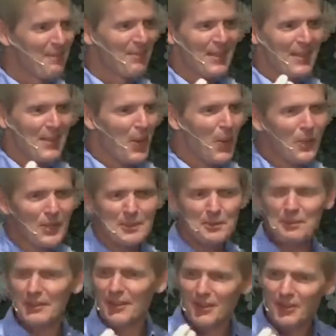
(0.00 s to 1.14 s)
Holy
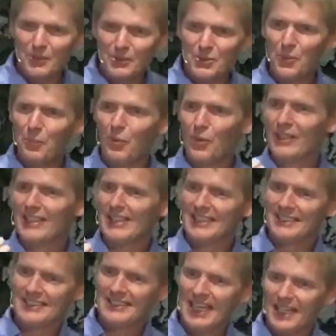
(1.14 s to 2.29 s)
Spirit goes to work
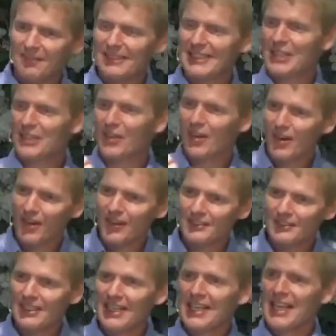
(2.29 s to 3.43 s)
inside of us, in our hearts,
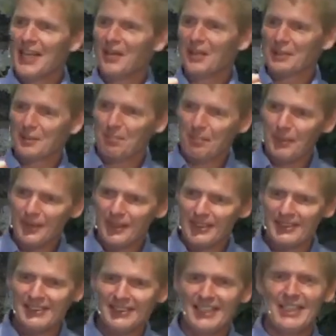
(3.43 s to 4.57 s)
in our
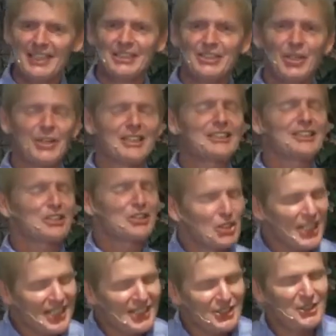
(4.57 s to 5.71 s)
spirits, starting to
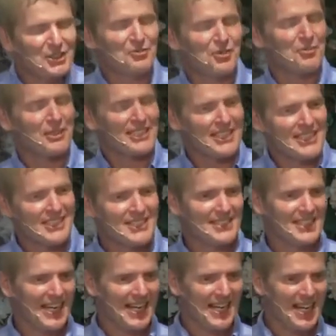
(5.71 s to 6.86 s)
change us from the
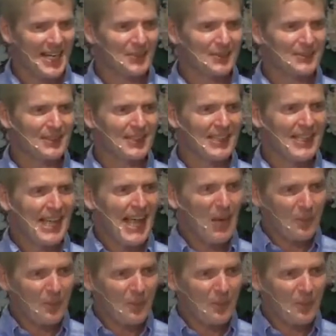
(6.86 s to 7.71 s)
inside out. And we